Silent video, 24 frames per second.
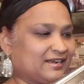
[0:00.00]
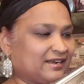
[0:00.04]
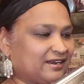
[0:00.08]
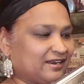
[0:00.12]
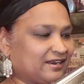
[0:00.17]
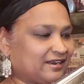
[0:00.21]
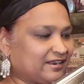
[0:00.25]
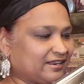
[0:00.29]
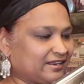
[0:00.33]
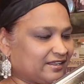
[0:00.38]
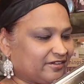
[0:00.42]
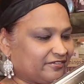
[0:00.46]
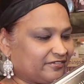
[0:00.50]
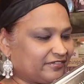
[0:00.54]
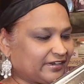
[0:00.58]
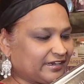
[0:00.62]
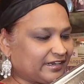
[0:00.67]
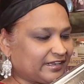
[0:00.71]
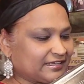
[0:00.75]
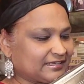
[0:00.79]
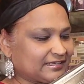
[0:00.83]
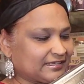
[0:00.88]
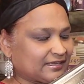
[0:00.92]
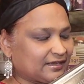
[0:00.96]

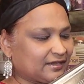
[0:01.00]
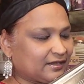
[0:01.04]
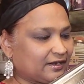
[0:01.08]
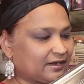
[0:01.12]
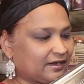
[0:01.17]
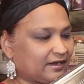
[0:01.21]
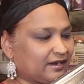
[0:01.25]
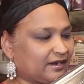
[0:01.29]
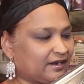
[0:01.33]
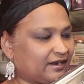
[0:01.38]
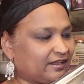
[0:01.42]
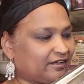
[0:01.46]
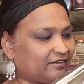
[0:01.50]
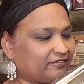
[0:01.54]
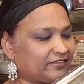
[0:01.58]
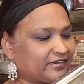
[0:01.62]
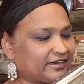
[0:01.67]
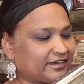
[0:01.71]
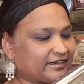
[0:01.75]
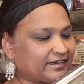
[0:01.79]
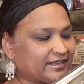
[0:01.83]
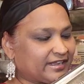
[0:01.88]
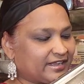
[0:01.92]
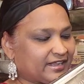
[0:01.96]
Loving it.
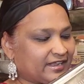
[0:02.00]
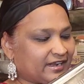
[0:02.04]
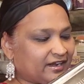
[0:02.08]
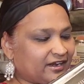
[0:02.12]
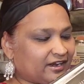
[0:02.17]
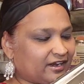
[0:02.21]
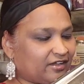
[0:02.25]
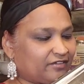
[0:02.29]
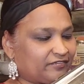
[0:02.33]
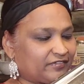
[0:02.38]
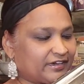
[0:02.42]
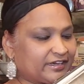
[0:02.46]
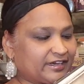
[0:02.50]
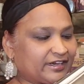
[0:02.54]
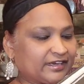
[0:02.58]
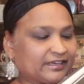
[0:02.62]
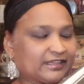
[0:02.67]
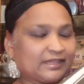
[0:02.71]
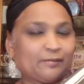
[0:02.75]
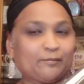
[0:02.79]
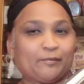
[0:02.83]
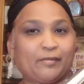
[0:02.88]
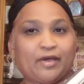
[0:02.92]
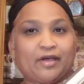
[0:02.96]
Loving it. Loving the
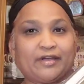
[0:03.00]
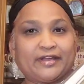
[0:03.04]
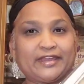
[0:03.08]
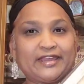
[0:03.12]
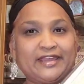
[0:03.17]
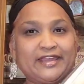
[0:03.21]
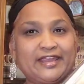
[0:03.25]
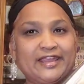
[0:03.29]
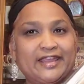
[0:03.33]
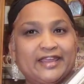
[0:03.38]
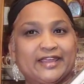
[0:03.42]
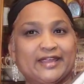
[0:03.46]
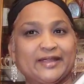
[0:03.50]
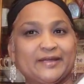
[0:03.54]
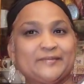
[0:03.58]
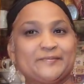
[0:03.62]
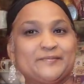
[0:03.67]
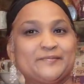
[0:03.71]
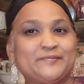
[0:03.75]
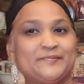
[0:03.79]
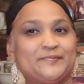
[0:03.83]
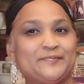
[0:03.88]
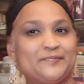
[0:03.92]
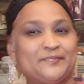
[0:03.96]
little buggy here
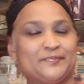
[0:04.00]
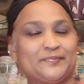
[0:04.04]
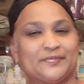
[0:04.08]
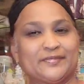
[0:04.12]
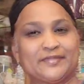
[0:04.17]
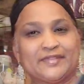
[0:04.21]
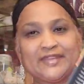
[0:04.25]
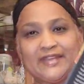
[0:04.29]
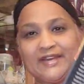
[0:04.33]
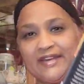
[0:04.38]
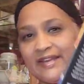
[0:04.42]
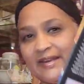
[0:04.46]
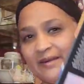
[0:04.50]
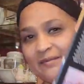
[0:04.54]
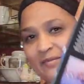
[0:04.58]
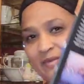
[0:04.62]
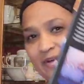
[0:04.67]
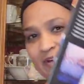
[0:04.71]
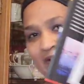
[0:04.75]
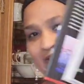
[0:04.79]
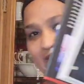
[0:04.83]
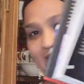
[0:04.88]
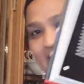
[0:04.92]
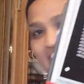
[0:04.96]
the little
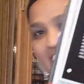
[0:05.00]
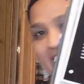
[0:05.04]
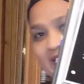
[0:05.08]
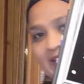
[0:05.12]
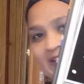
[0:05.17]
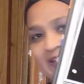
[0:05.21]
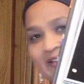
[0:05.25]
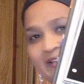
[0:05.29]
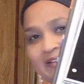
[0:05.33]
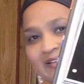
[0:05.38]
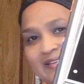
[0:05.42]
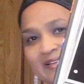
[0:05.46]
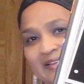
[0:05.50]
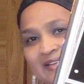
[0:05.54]
buggy here.